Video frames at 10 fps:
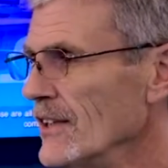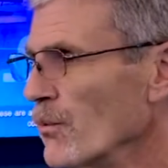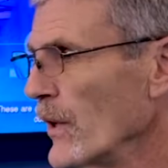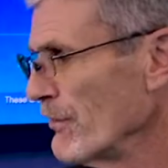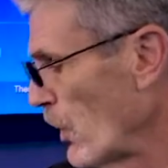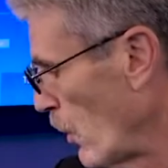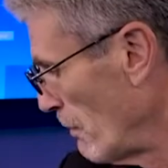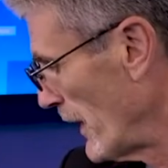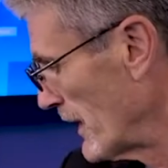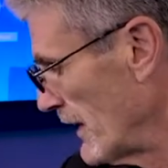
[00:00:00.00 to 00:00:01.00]
We've all
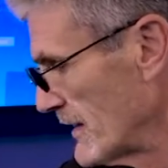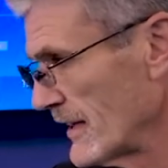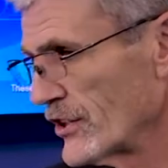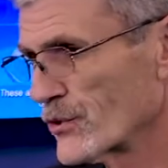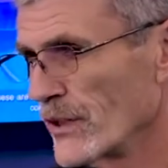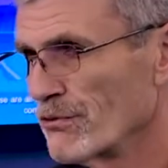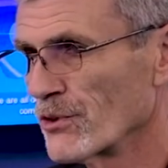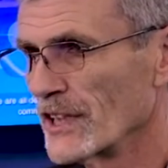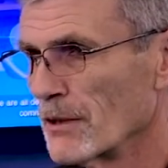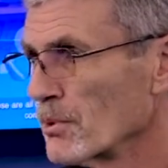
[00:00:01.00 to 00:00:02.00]
been in this industry for
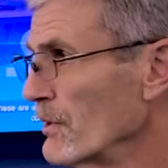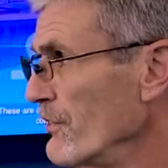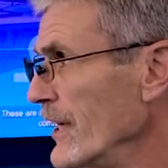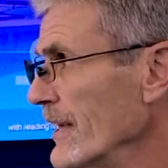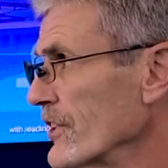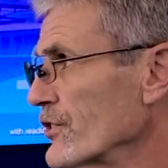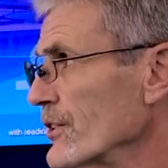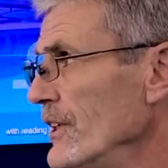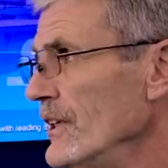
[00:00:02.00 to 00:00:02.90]
a number of years.